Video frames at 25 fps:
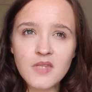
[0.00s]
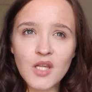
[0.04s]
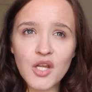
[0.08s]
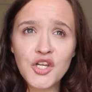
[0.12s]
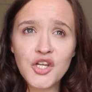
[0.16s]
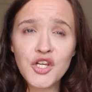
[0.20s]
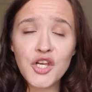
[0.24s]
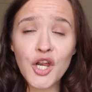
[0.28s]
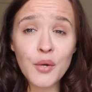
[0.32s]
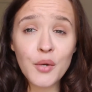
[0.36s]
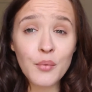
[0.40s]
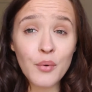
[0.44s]

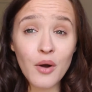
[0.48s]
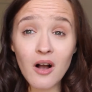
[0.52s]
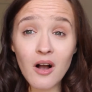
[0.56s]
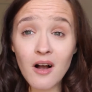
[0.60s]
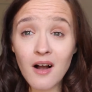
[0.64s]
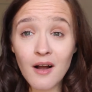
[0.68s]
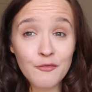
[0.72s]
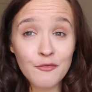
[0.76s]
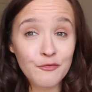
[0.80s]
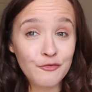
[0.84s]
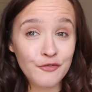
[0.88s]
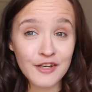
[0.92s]
You know
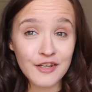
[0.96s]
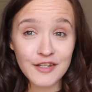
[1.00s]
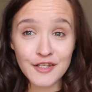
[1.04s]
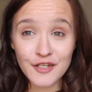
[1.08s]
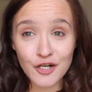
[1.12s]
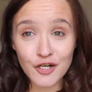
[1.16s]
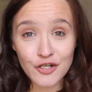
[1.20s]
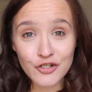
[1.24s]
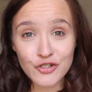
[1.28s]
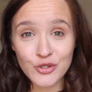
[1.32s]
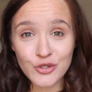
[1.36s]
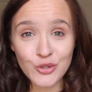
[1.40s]
what? I'm really
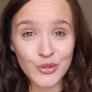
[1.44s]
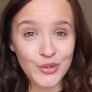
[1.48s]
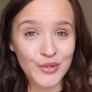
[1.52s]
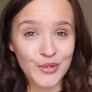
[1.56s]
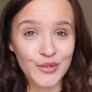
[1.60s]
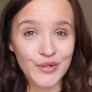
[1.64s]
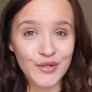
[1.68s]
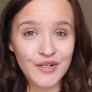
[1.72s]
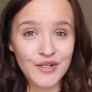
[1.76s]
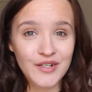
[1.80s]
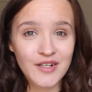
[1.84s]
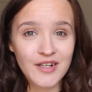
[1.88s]
not
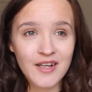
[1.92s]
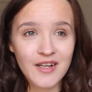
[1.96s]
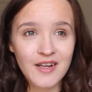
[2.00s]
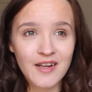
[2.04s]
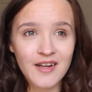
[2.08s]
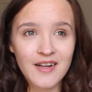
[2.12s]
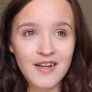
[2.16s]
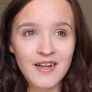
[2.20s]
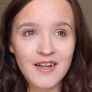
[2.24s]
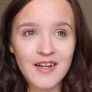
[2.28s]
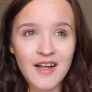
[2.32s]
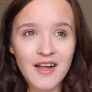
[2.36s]
sure.
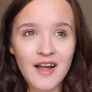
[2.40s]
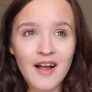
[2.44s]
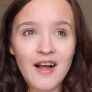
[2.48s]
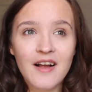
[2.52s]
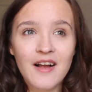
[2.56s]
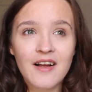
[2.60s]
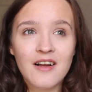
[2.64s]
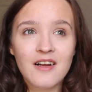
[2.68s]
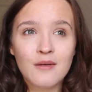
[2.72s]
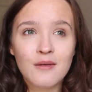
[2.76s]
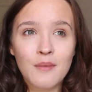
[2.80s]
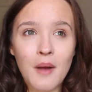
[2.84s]

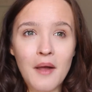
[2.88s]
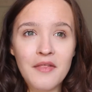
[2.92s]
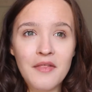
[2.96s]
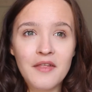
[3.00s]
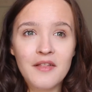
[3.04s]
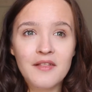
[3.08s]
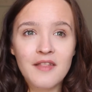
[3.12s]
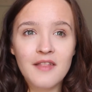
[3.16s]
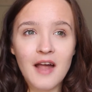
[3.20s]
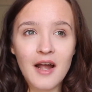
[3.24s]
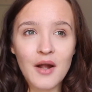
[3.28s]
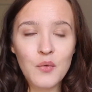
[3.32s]
I
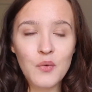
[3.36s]
think they're